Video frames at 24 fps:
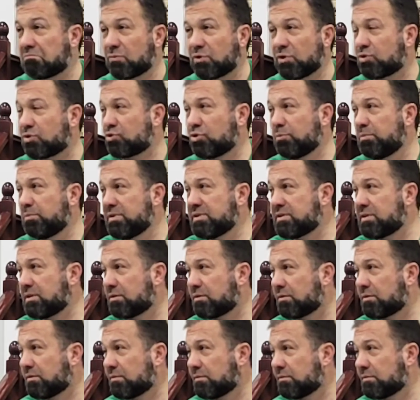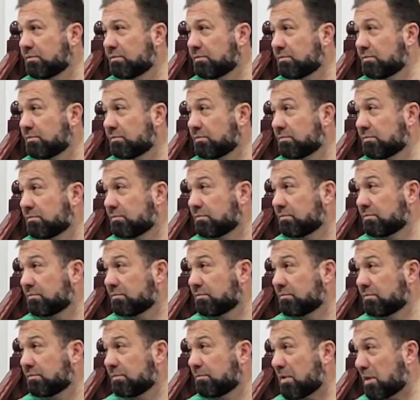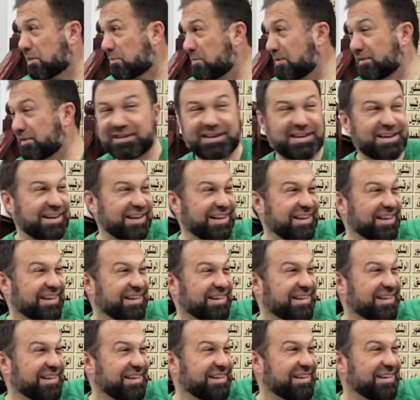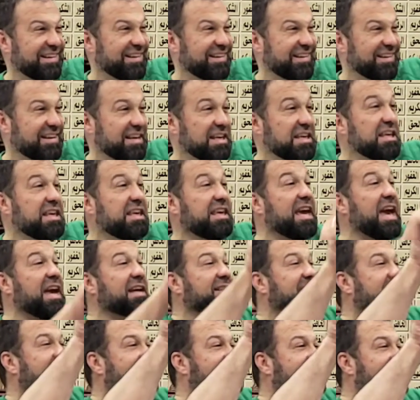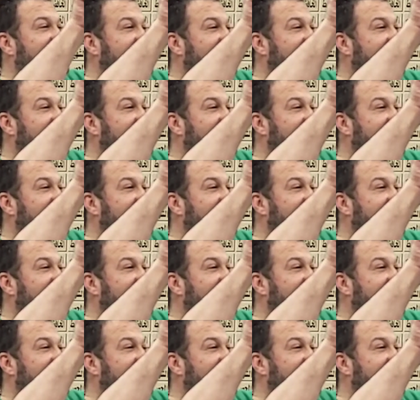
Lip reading: It could be zero, mathematically. Yet,